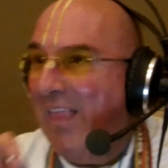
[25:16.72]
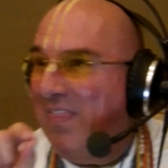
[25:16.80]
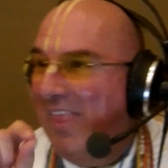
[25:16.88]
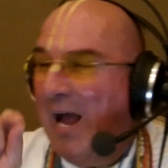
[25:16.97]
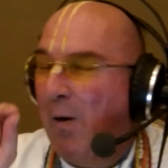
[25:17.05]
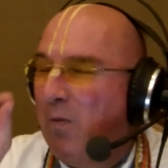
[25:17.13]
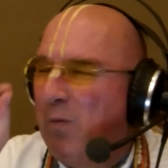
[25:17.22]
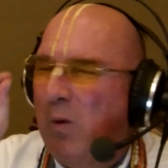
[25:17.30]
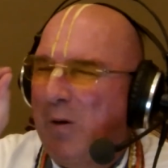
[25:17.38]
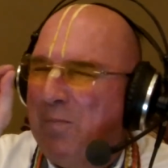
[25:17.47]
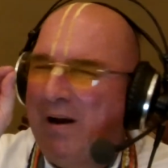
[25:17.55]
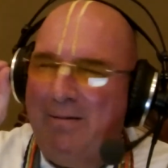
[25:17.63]
Now,
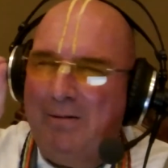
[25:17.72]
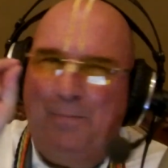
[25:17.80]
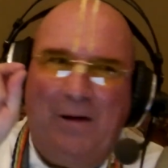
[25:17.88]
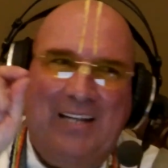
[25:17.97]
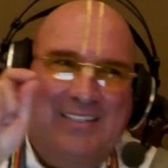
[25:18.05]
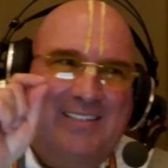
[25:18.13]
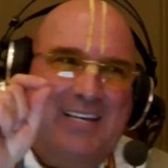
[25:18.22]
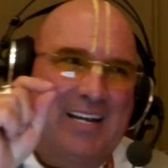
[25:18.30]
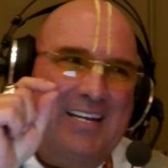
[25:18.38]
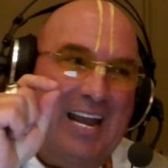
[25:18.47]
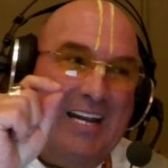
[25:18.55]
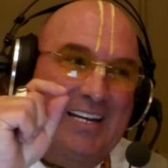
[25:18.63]
when Prabhupada
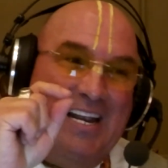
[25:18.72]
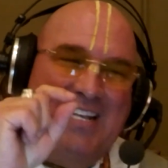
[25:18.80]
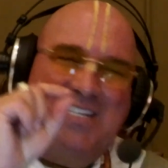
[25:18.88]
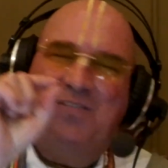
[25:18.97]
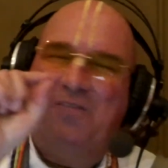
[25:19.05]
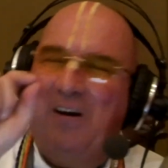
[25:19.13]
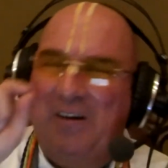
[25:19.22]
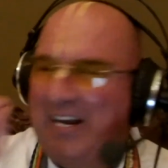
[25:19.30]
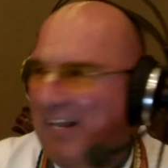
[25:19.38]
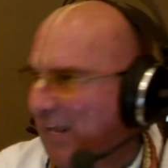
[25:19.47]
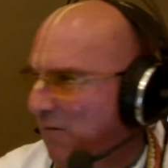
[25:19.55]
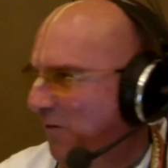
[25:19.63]
said that, that's very
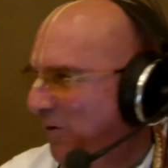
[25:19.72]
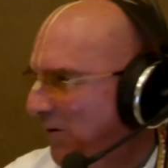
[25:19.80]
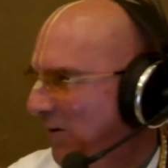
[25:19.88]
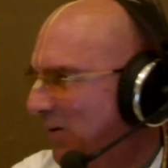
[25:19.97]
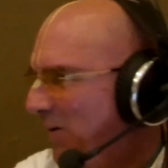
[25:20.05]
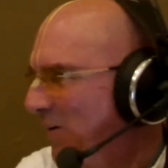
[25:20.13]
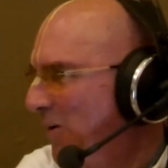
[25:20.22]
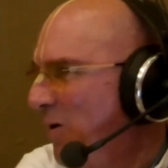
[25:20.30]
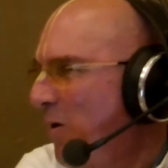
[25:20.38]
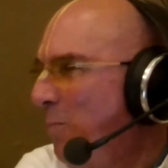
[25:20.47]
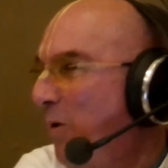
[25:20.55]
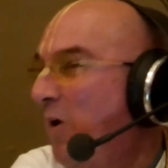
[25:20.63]
clever.
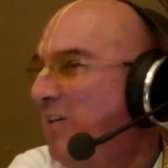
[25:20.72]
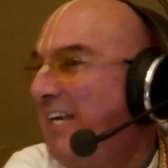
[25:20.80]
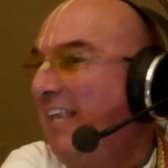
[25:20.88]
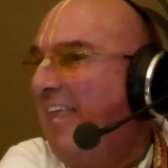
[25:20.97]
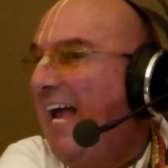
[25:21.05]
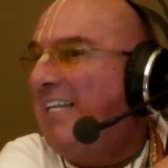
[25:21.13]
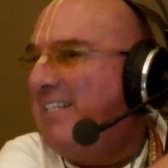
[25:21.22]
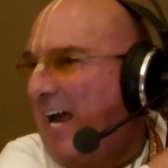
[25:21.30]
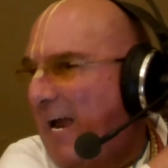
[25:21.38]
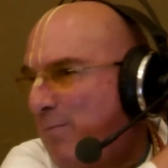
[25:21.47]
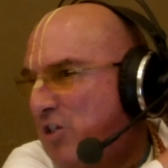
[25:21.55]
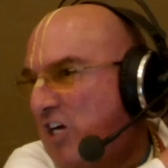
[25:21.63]
Because at that
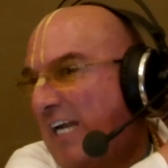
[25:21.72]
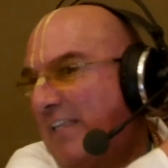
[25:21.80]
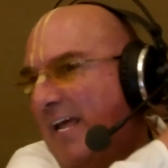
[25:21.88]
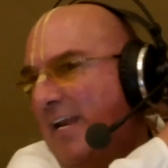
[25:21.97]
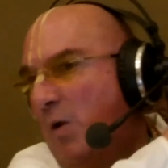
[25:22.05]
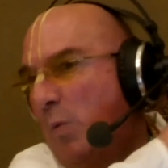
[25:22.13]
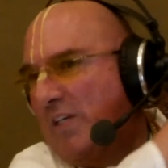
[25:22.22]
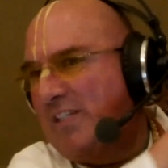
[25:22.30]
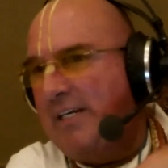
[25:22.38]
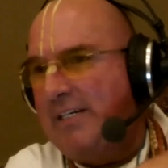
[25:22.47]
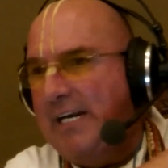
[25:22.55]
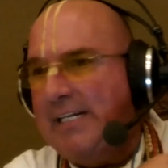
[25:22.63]
time, John Lennon was
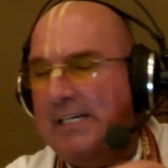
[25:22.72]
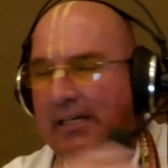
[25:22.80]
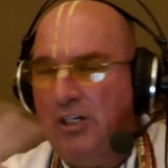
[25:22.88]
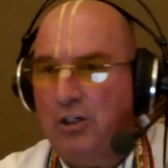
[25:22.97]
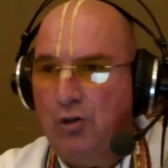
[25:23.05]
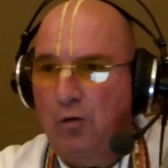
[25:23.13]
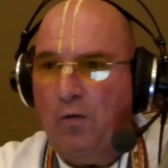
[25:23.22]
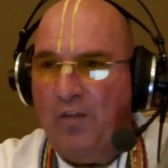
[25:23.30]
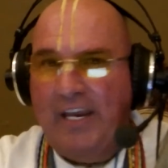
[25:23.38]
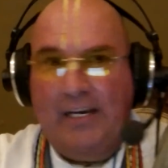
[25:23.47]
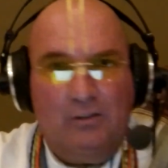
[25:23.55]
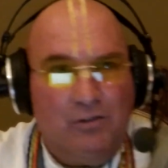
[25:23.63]
addicted to two
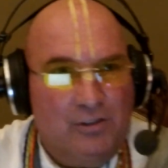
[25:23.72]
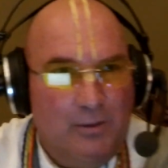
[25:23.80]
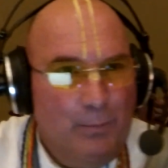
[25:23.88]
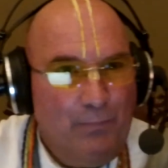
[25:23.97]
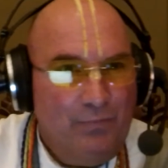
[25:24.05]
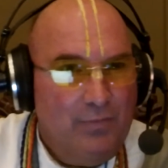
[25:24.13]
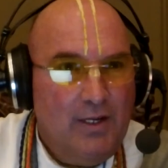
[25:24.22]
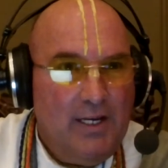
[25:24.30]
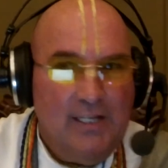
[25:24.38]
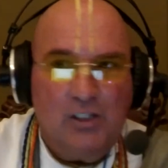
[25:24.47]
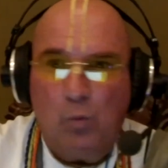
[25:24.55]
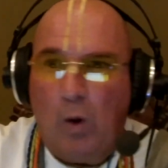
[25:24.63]
things.
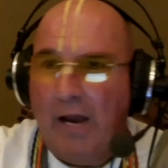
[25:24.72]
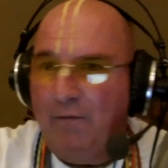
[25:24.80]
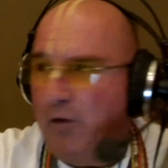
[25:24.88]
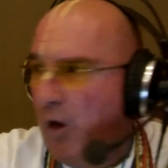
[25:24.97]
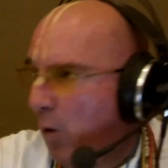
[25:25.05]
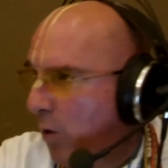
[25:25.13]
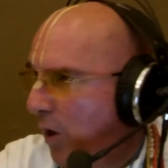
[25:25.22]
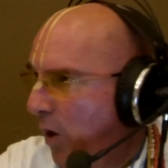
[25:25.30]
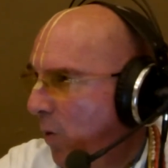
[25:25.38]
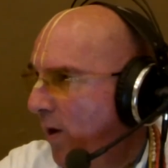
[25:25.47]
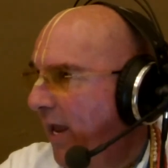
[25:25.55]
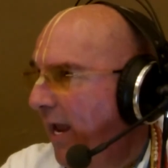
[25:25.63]
His wife,
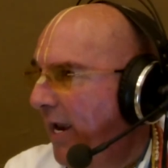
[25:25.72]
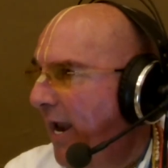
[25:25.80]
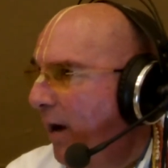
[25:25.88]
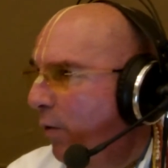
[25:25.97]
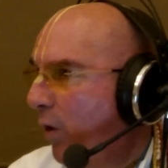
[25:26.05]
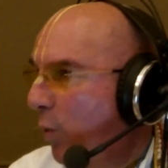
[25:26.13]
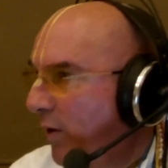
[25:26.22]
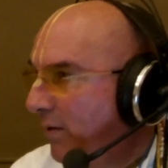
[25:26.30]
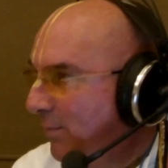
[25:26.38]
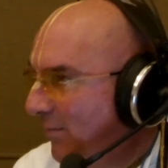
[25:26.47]
Yoko, and heroin.